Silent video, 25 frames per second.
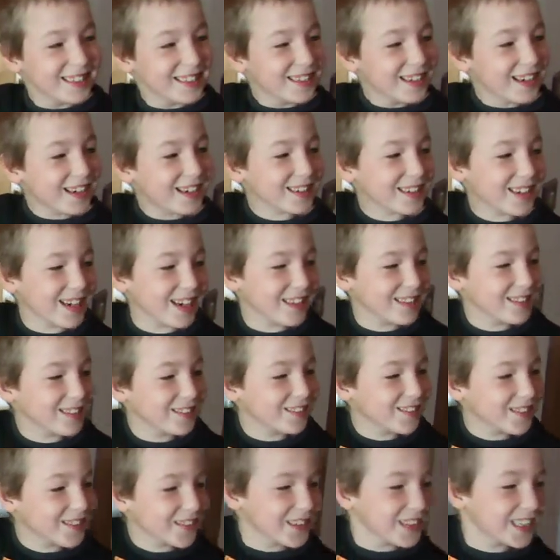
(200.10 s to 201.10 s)
Okay,
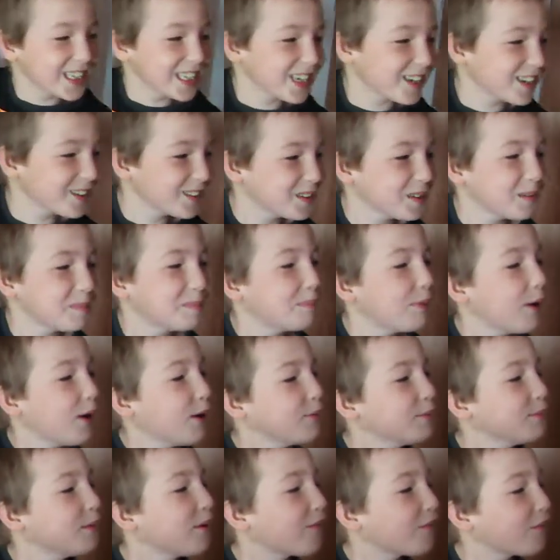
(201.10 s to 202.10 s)
not really. I just
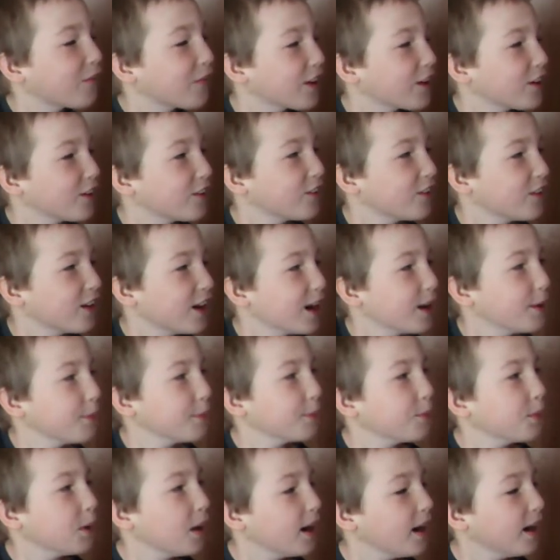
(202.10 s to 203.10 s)
poked my finger out,
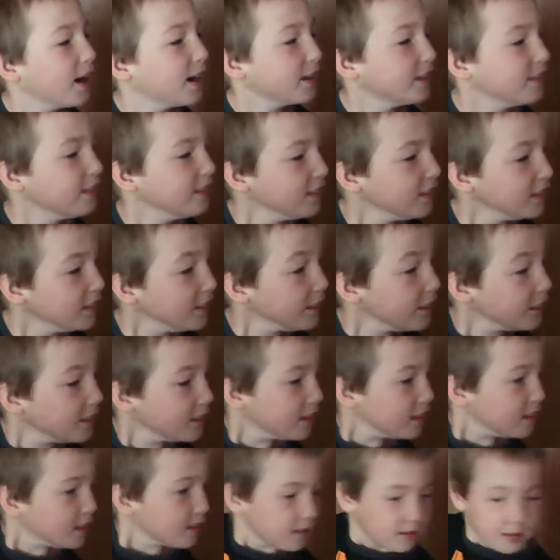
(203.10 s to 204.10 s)
but I
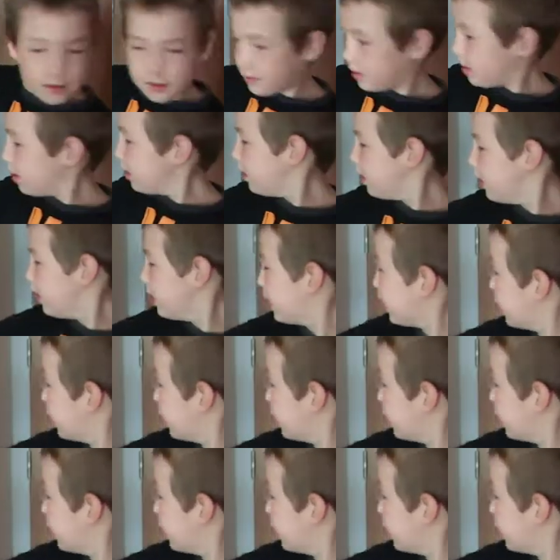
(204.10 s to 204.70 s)
turn